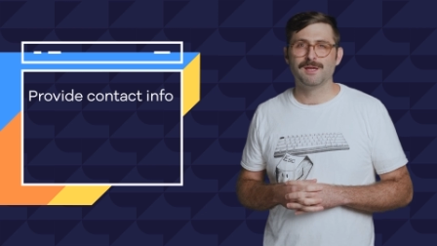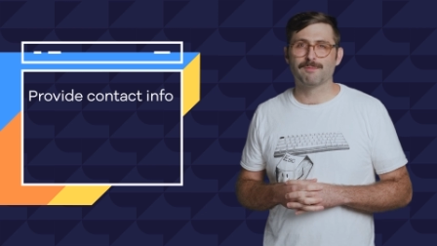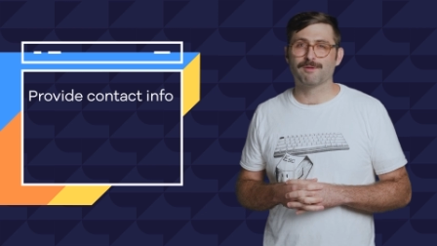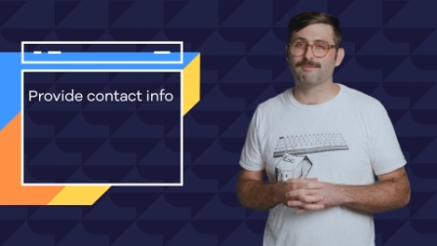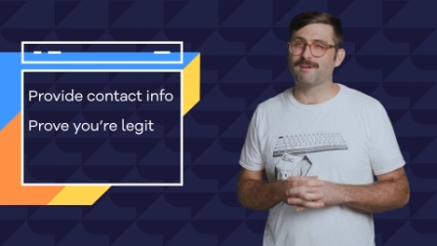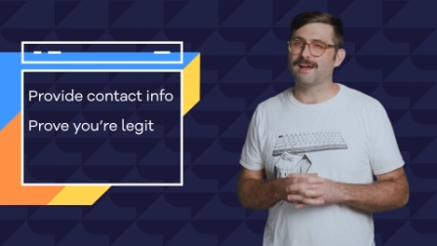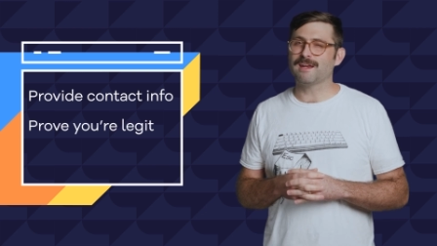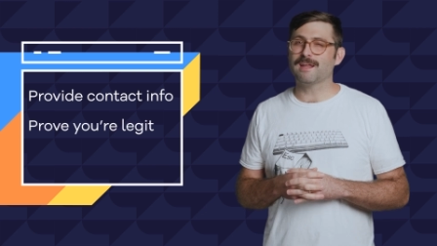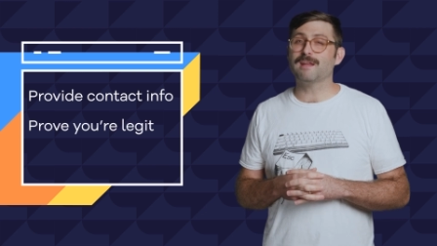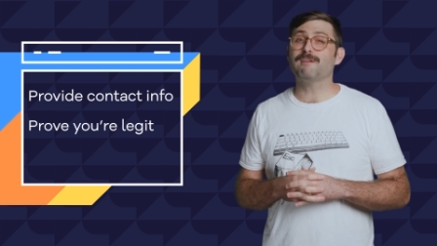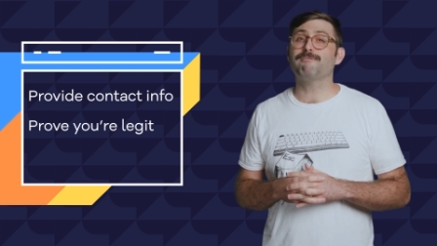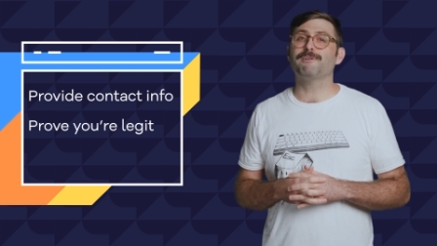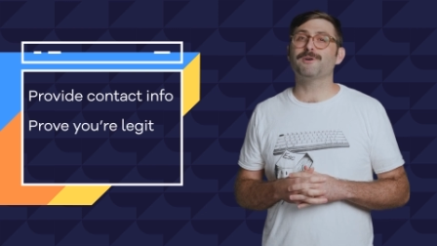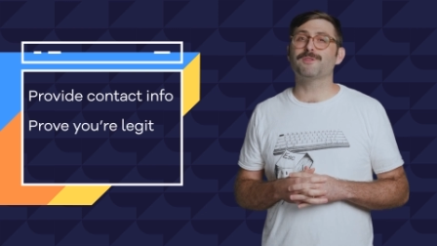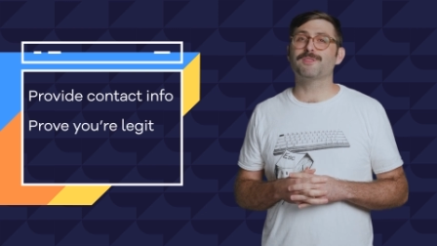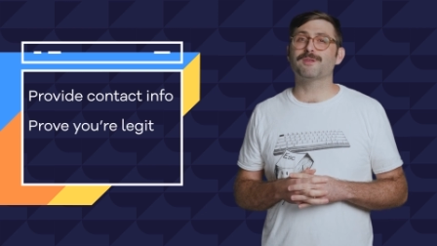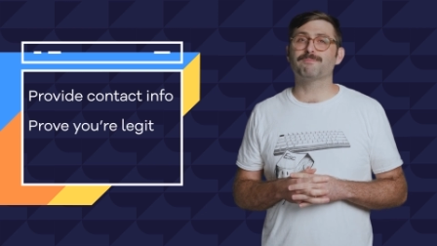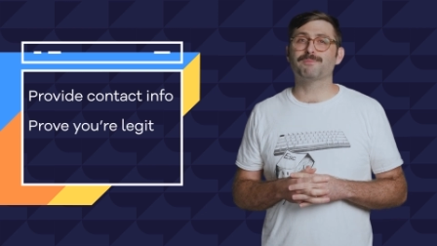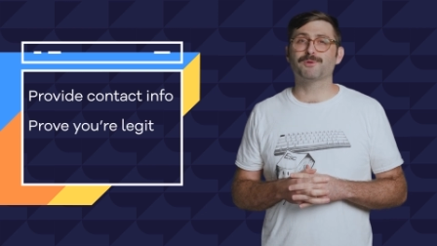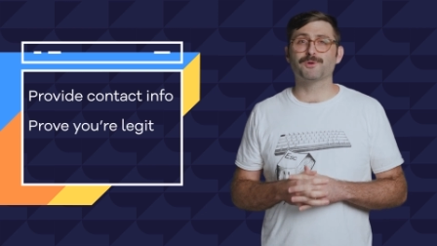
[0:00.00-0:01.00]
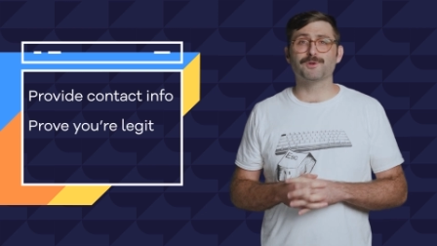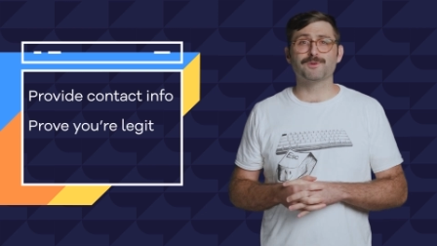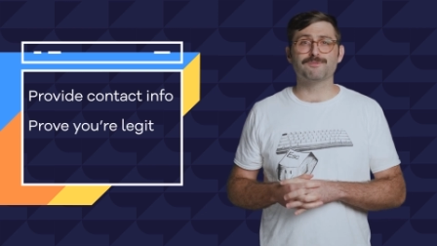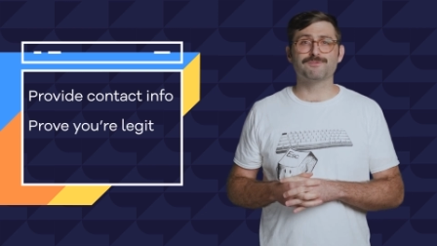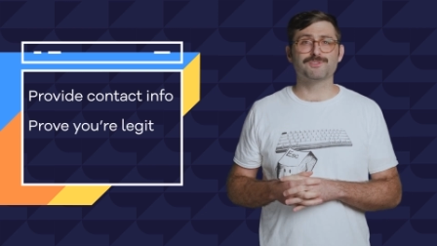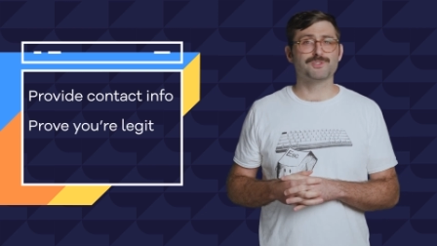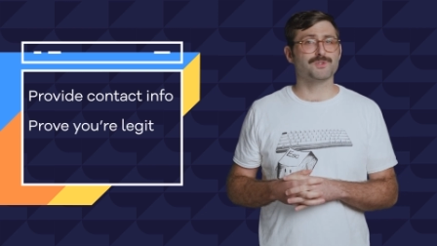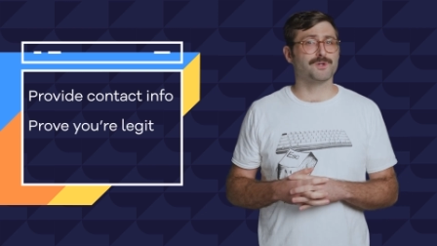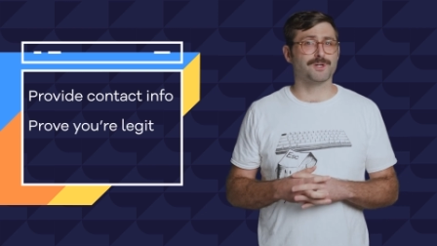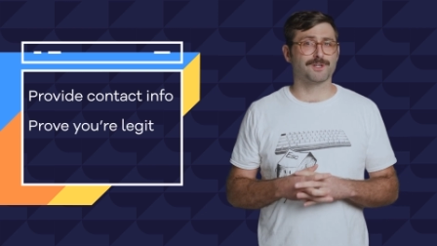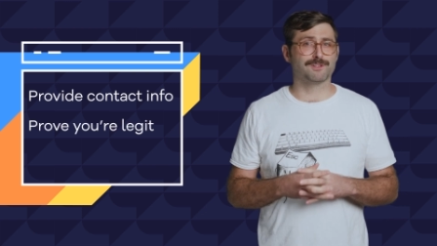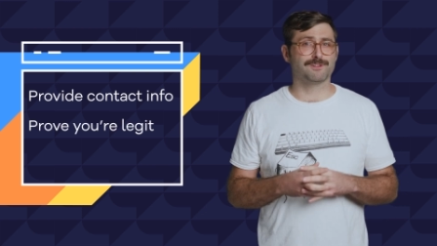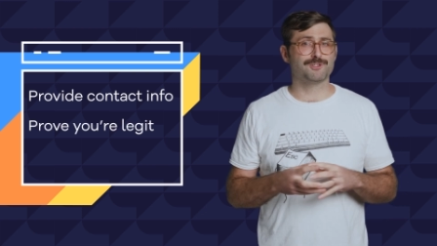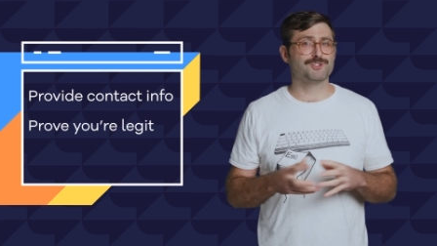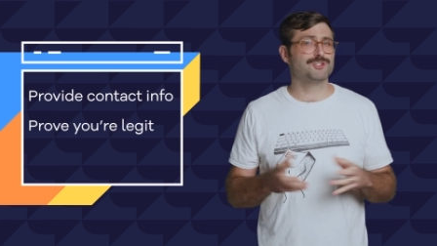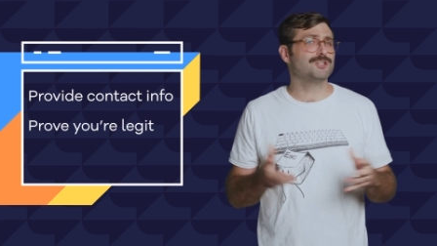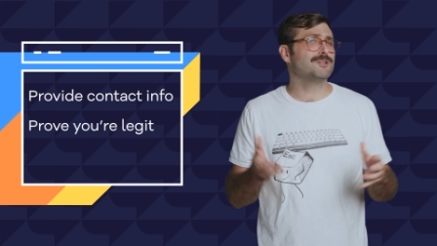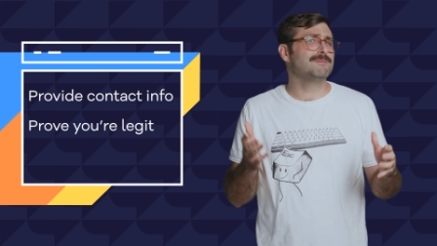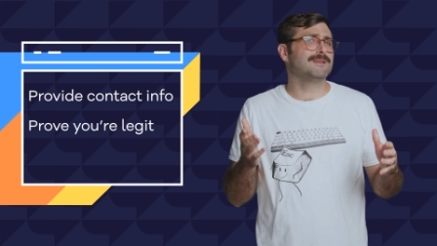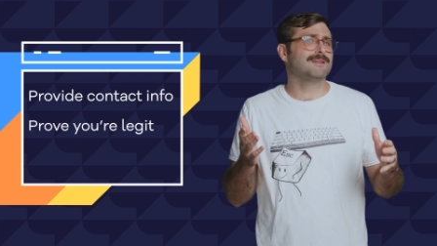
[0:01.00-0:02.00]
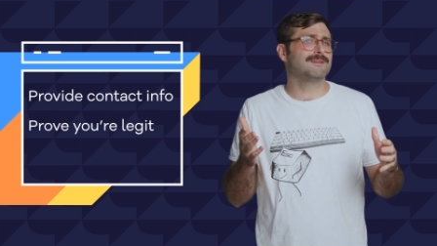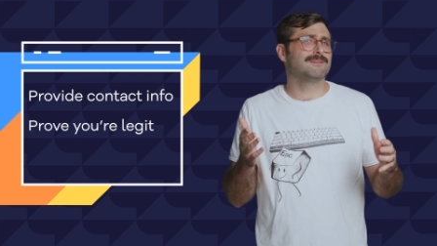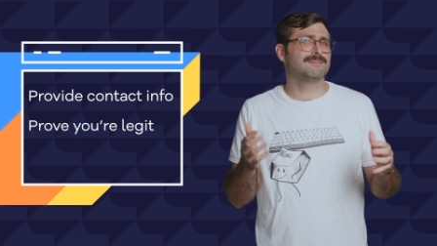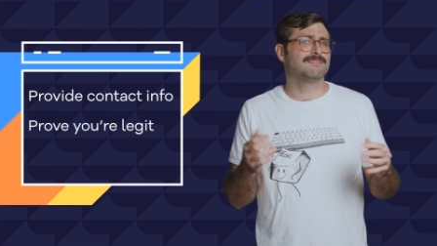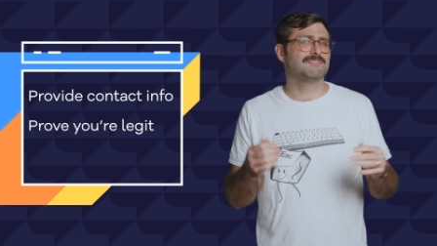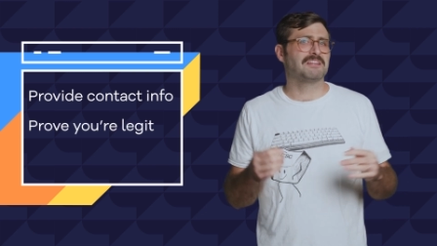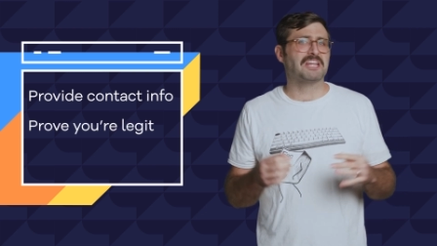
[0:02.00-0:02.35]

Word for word: Provide info that proves you're legitimate,